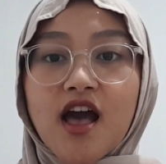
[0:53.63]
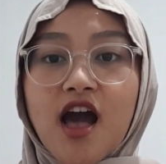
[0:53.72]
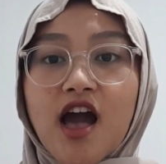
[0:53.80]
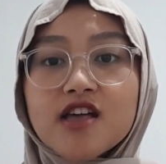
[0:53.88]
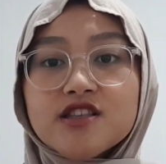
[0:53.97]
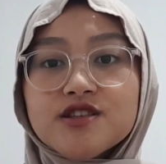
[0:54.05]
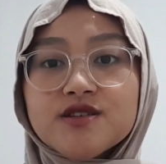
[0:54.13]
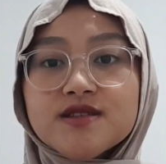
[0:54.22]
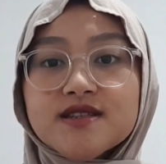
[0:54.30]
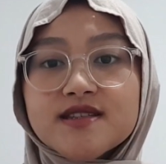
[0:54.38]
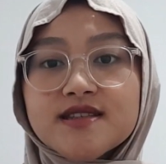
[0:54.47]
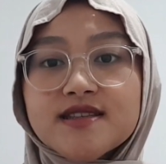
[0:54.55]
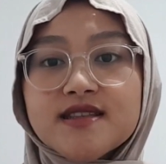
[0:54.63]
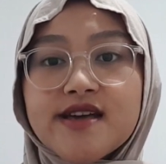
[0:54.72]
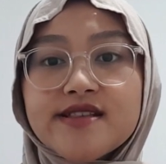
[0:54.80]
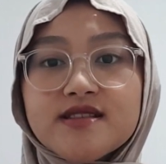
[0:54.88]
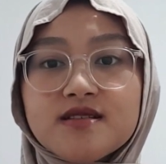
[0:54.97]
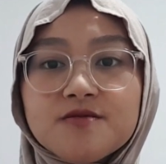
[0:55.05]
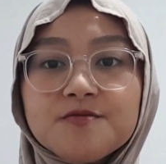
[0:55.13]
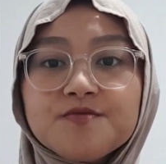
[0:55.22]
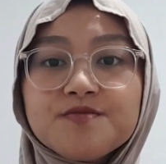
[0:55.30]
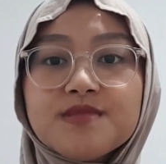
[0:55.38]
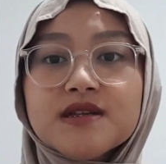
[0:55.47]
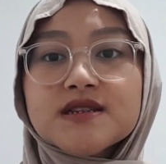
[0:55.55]
I choose the title
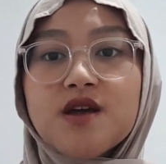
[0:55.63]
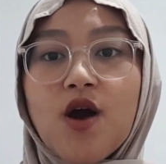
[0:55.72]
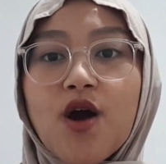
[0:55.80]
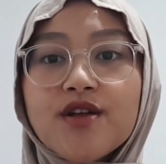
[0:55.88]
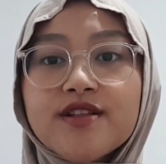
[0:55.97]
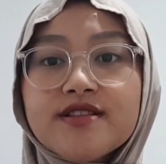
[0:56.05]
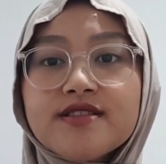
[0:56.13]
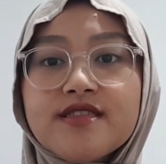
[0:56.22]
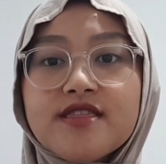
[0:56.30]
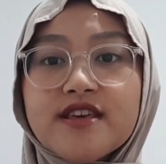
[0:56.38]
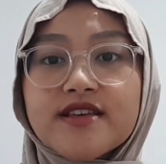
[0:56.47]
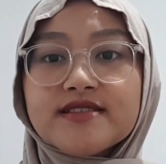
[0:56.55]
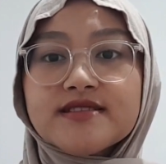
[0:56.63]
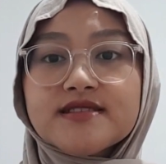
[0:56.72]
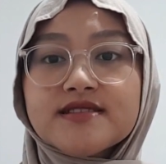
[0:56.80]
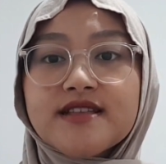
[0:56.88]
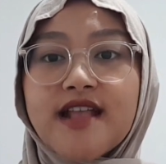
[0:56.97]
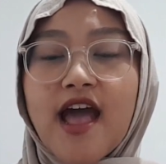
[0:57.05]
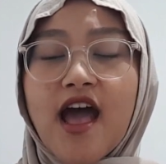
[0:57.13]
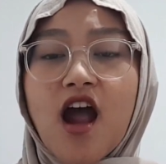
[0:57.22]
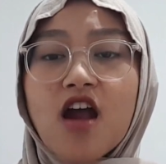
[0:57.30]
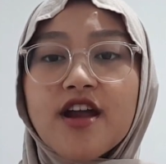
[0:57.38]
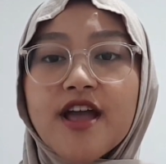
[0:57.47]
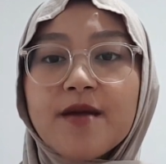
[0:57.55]
based on things that
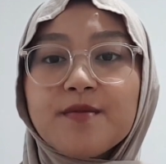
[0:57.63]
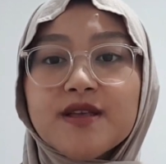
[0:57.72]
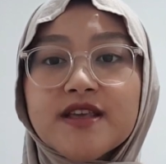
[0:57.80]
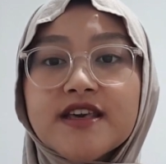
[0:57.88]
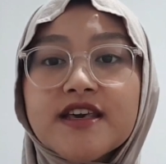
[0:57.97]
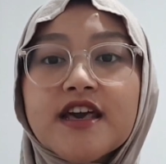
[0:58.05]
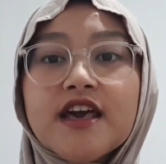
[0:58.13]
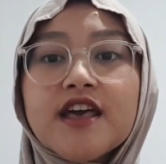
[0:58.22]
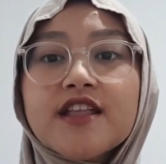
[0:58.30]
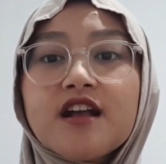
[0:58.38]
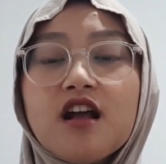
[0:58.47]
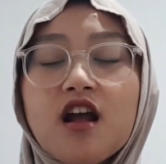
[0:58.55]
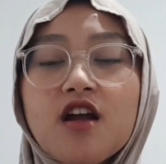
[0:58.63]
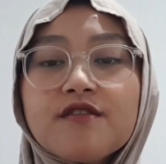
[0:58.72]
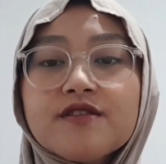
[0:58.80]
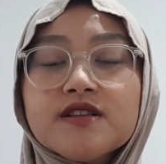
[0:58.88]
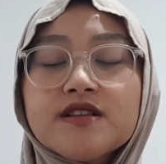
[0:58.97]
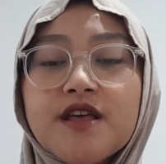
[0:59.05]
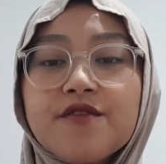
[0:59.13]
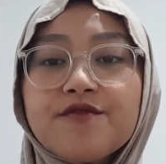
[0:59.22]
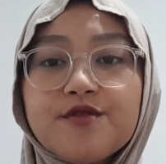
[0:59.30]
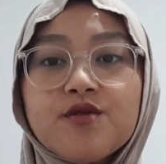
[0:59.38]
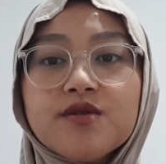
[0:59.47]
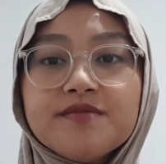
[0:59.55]
are happening in the current
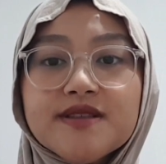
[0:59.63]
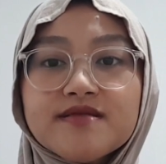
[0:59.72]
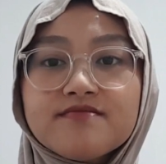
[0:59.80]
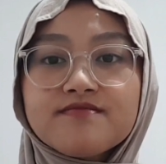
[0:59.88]
environment.